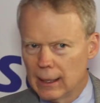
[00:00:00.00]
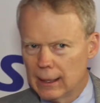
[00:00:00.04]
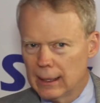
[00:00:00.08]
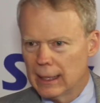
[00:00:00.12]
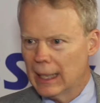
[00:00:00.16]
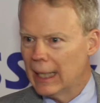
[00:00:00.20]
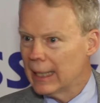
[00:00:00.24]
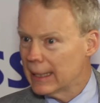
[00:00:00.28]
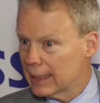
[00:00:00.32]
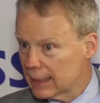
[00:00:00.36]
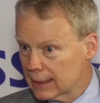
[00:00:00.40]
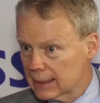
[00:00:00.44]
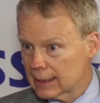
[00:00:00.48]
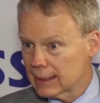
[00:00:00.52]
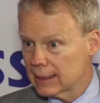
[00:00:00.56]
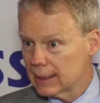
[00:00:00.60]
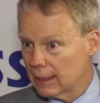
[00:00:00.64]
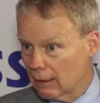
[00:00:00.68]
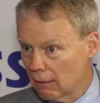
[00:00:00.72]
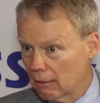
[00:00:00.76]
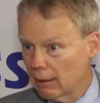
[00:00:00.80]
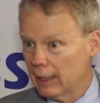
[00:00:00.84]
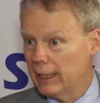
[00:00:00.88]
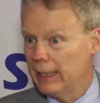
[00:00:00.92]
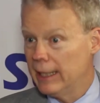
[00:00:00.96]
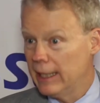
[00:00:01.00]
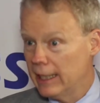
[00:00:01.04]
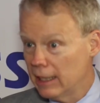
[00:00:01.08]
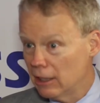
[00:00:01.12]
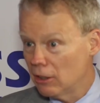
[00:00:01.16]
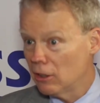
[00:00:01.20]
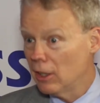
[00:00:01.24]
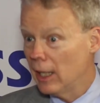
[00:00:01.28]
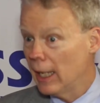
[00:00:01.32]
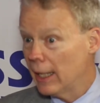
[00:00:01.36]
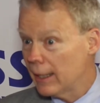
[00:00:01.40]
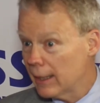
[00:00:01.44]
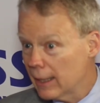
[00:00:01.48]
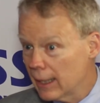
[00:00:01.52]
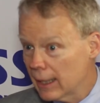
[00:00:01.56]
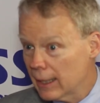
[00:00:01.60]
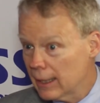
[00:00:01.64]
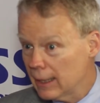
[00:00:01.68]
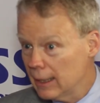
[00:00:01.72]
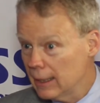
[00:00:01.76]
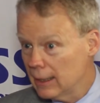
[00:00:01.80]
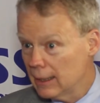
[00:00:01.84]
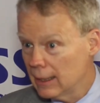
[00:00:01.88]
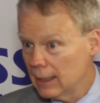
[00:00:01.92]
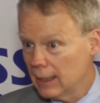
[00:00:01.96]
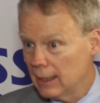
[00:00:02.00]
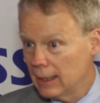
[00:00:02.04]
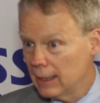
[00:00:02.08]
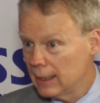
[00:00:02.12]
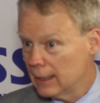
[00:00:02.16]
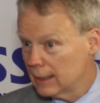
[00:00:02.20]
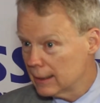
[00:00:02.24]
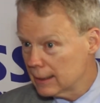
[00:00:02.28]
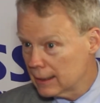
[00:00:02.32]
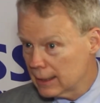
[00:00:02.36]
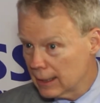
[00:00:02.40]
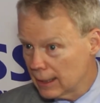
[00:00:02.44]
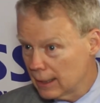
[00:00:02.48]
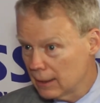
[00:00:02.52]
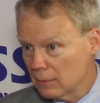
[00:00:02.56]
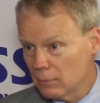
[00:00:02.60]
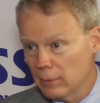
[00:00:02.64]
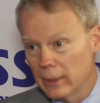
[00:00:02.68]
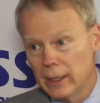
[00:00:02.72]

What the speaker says: not necessarily an inter-ethnic incident.